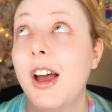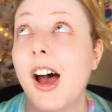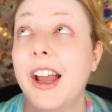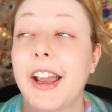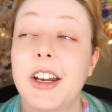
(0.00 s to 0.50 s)

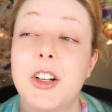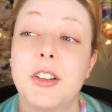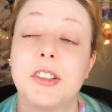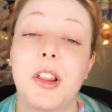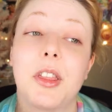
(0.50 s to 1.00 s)
I kind of
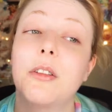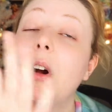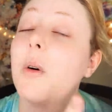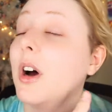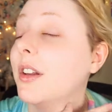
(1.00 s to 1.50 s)
just
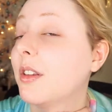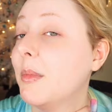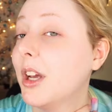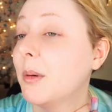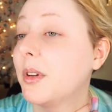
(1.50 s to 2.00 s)
throw on some
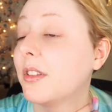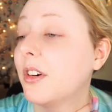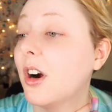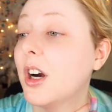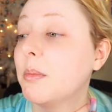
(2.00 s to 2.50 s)
makeup to
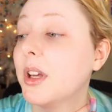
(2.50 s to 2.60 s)
start